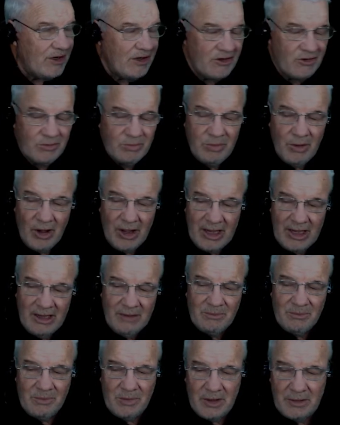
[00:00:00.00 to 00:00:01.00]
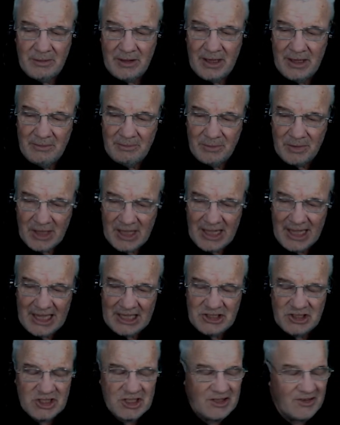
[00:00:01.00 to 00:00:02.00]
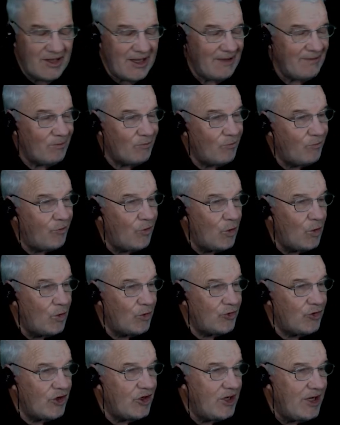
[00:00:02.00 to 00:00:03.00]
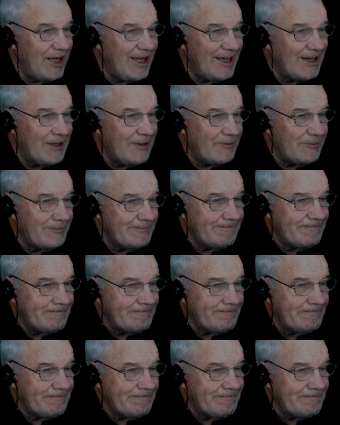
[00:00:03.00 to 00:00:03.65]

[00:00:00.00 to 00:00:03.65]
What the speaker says: It's by implication that falls are negative.